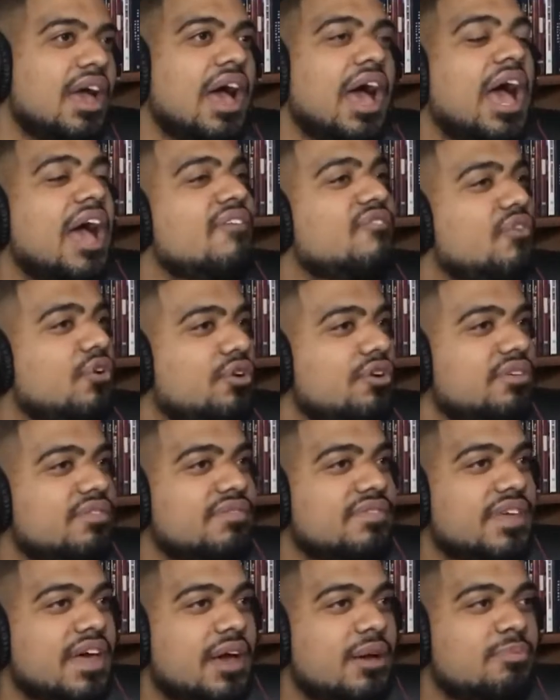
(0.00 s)
I've heard
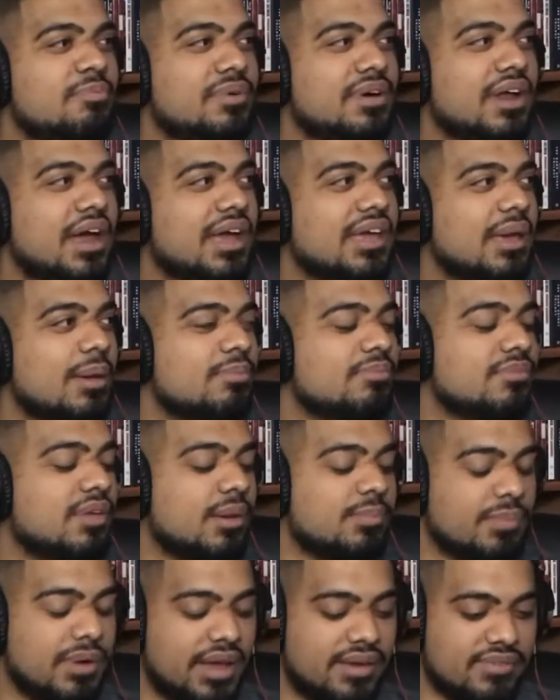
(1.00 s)
of that, but
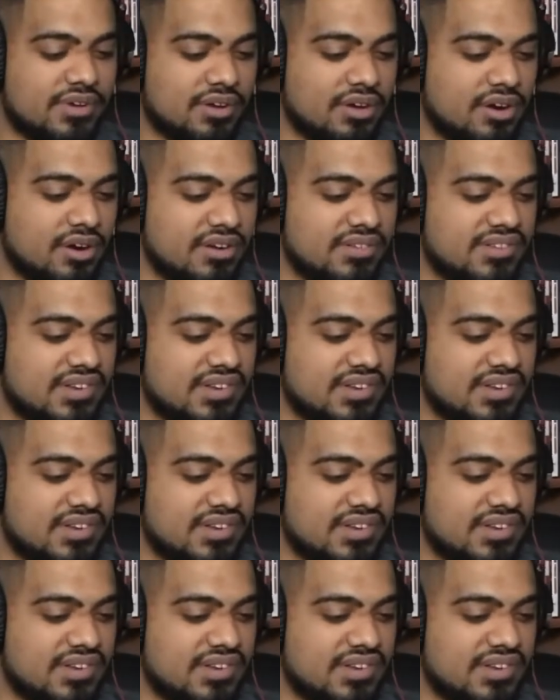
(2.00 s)
I'm having a hard